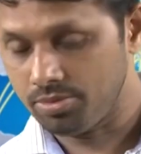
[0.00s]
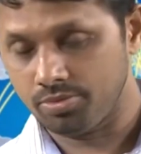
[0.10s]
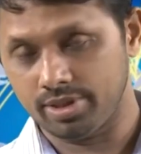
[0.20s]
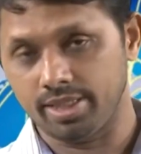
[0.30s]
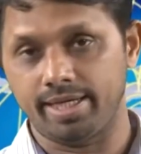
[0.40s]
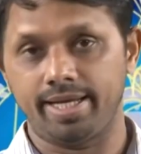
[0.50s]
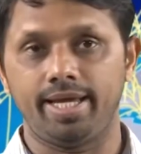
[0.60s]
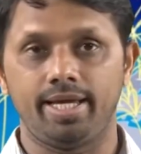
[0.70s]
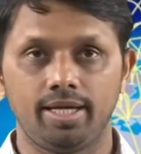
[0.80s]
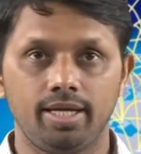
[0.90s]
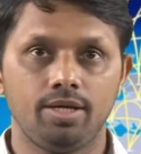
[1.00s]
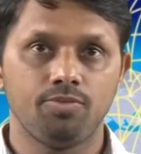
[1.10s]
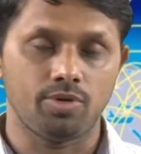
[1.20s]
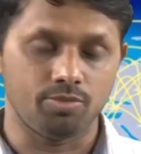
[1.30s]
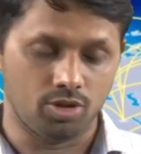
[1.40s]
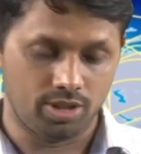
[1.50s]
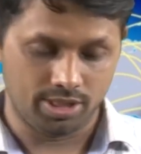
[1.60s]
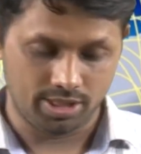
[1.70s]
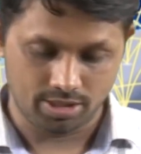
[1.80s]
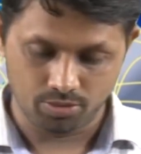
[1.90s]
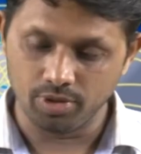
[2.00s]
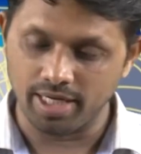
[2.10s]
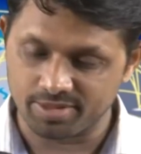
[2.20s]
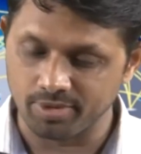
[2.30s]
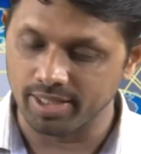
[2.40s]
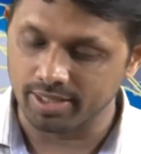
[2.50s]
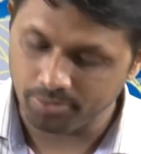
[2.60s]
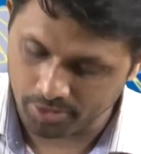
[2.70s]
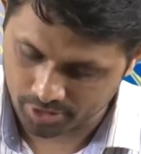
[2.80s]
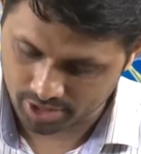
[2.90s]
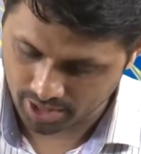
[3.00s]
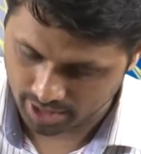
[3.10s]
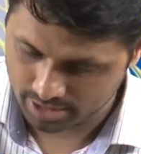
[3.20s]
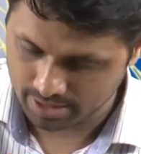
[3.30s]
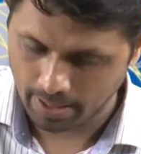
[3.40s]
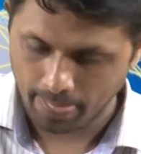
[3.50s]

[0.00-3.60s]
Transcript: with a ray from the origin, we explained in the previous class.